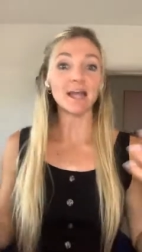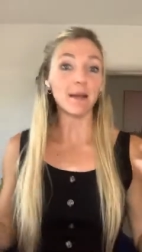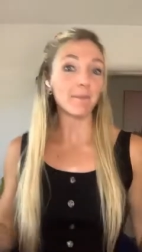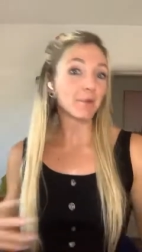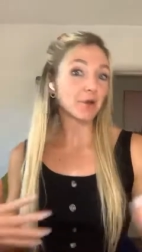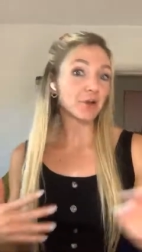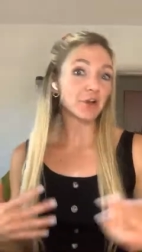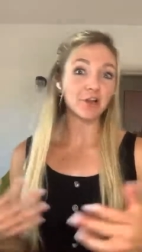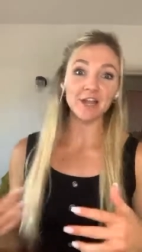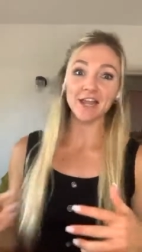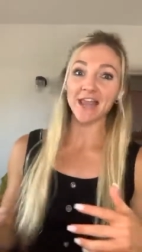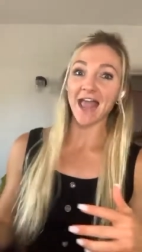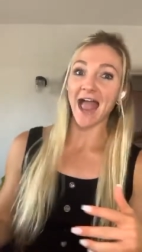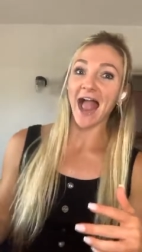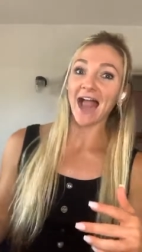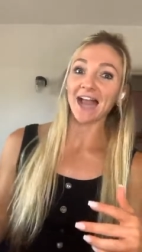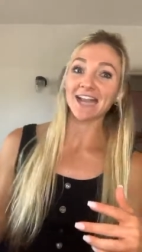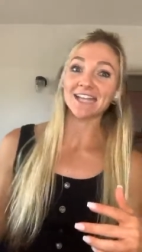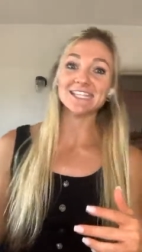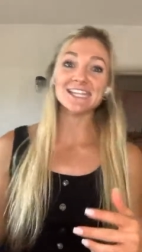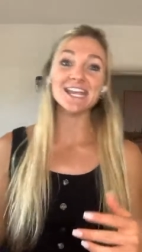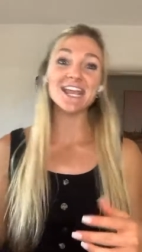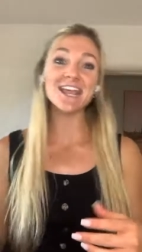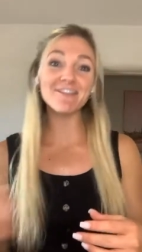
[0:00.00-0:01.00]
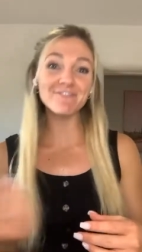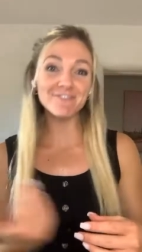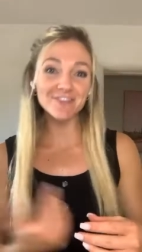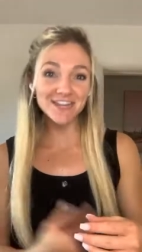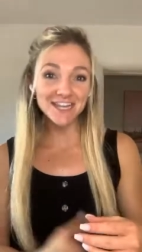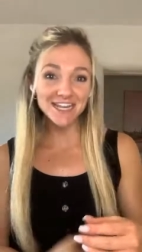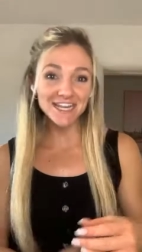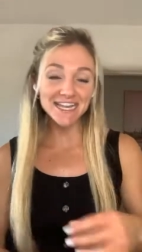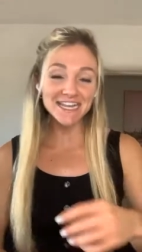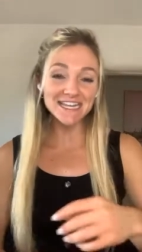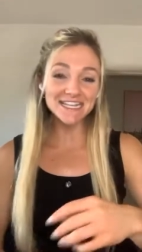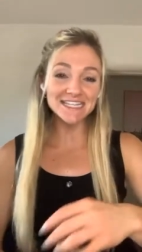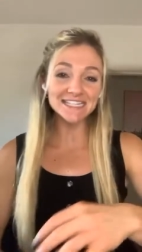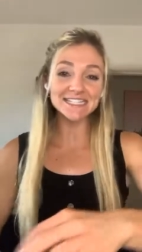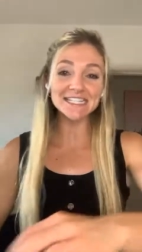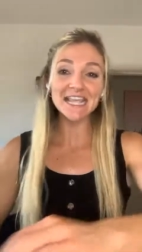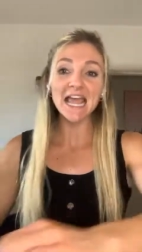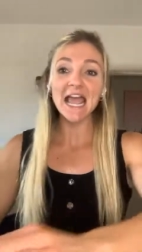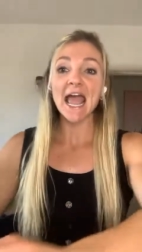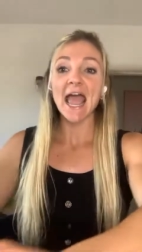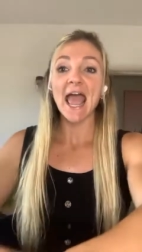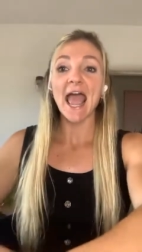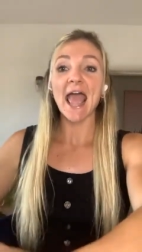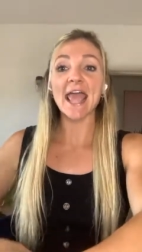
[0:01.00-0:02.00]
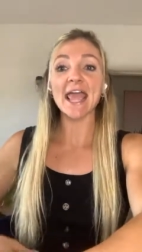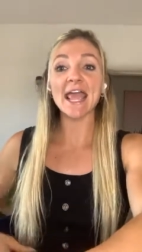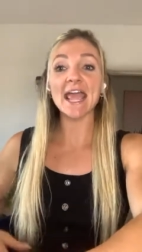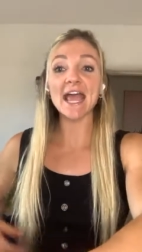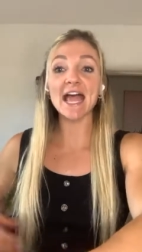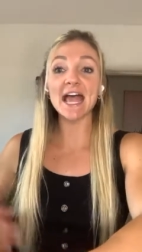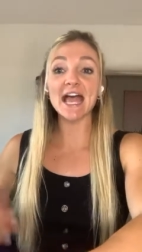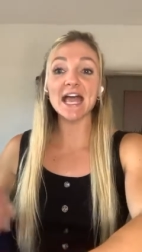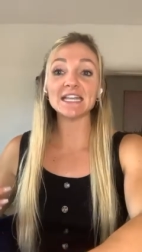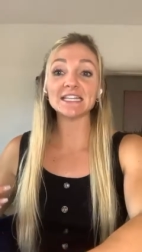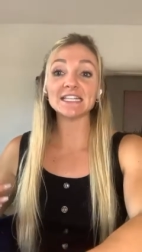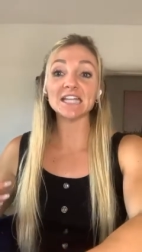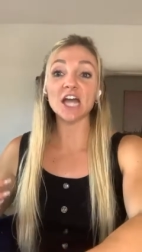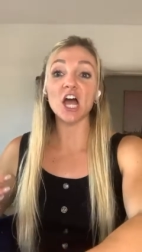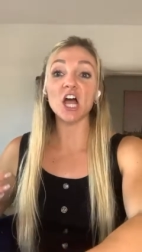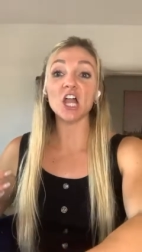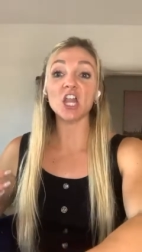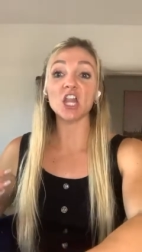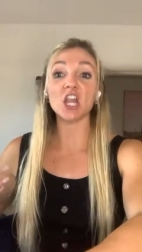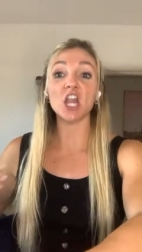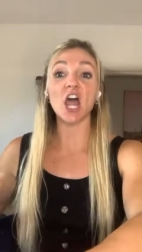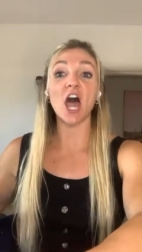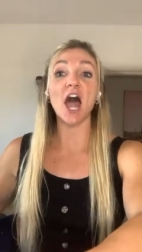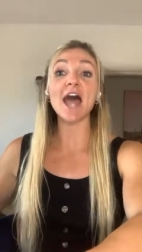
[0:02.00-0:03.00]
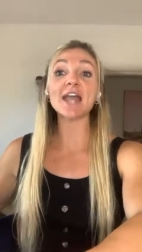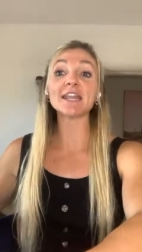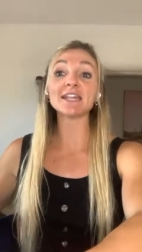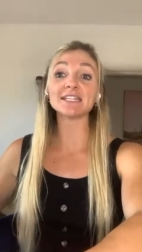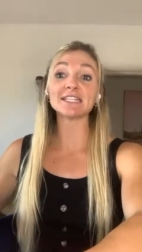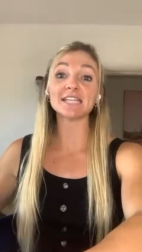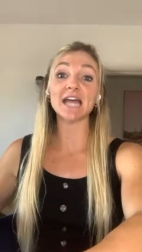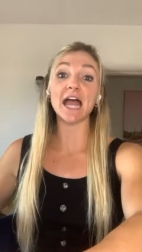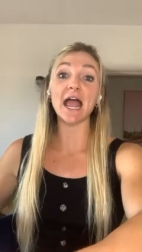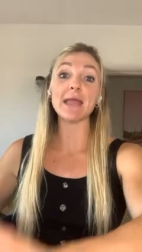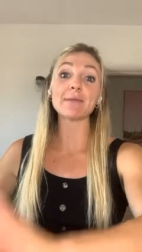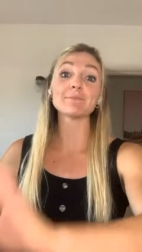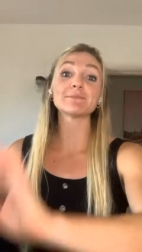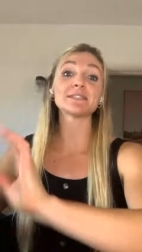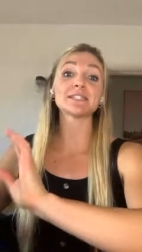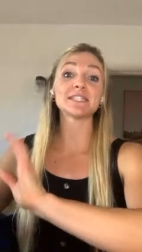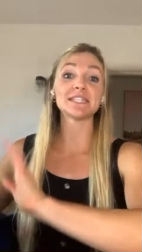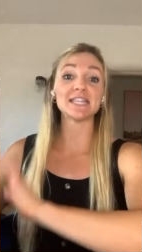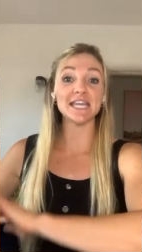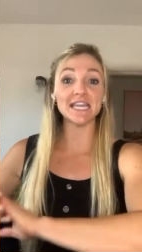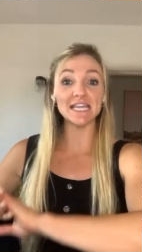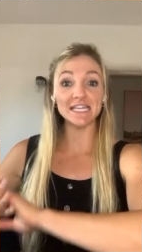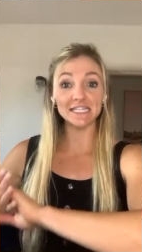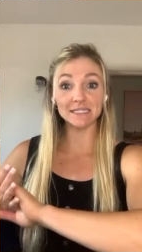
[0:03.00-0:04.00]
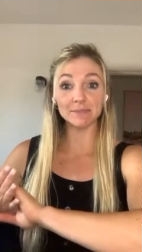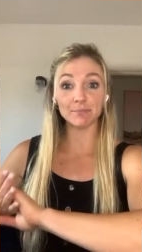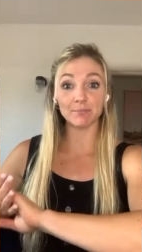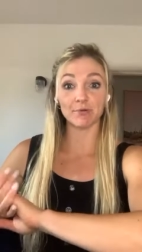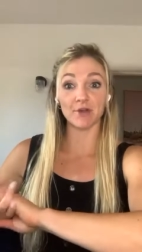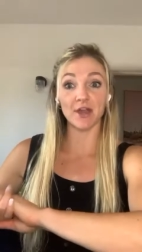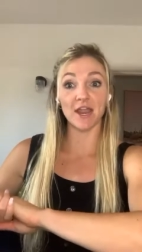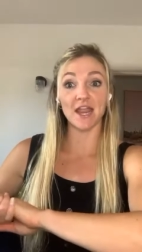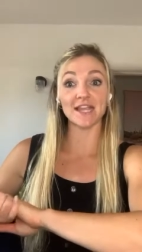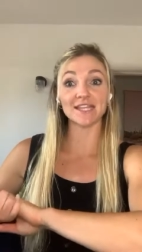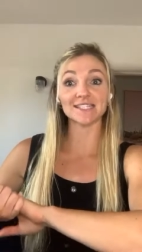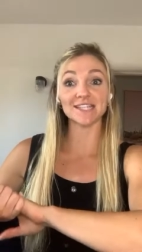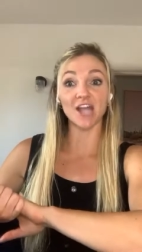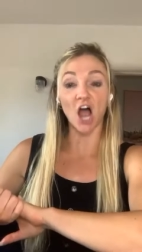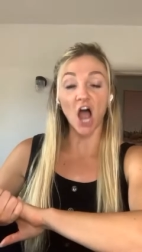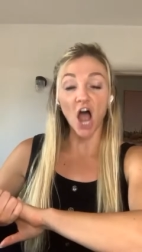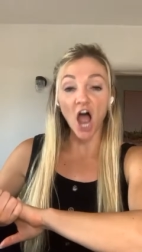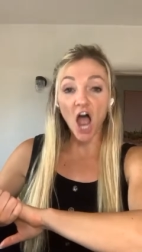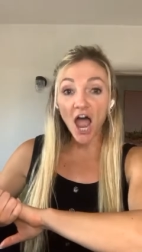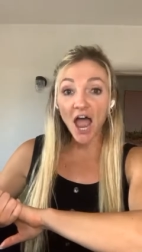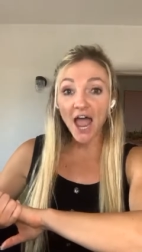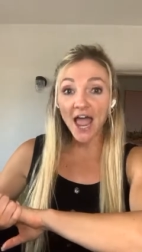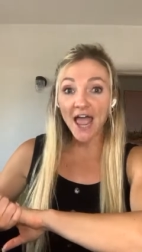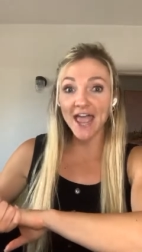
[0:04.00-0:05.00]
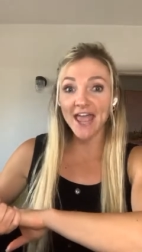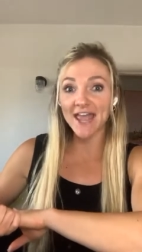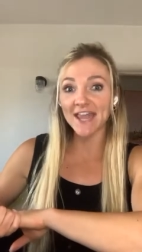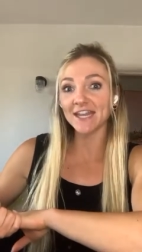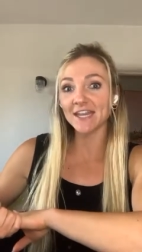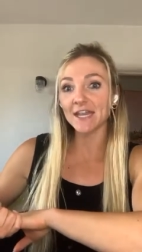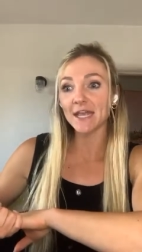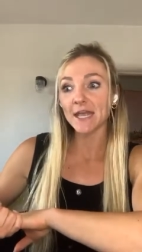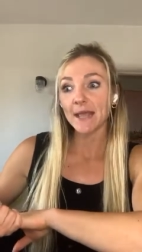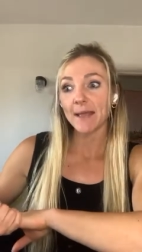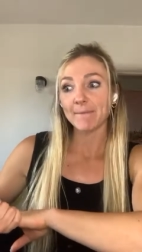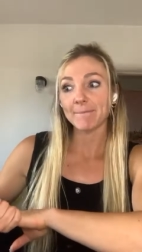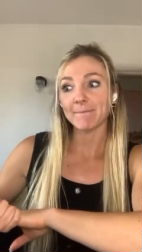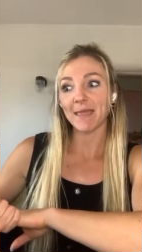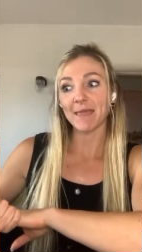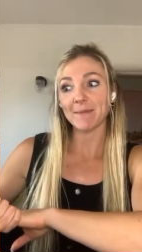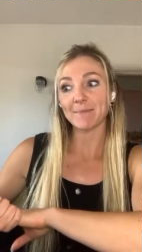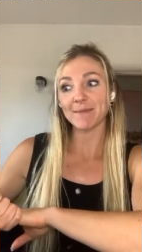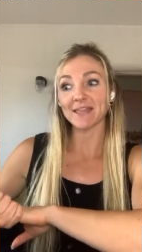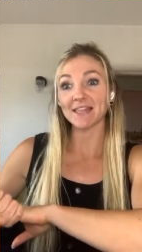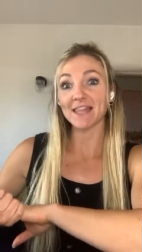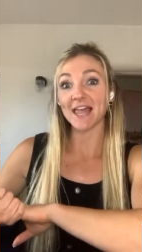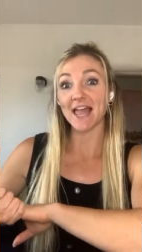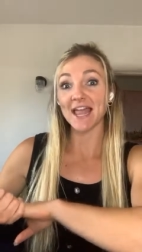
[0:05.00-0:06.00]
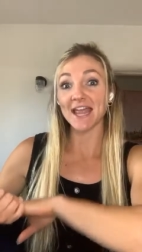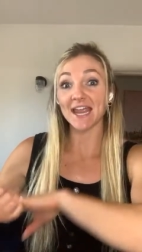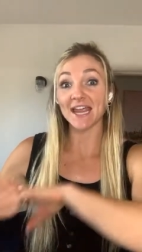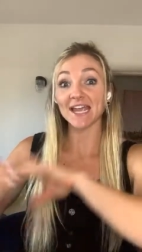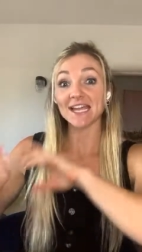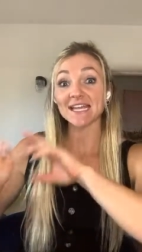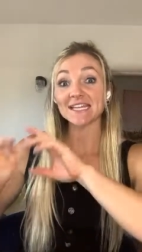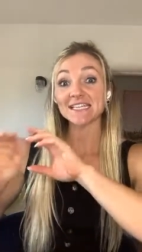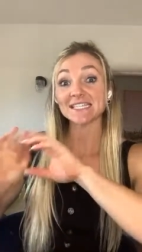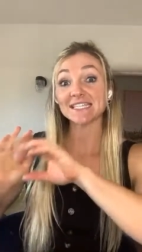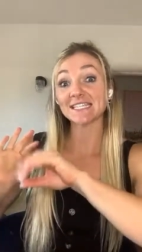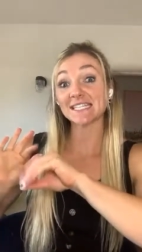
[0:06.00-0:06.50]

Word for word: summery activities and a lot of times this brings on maybe like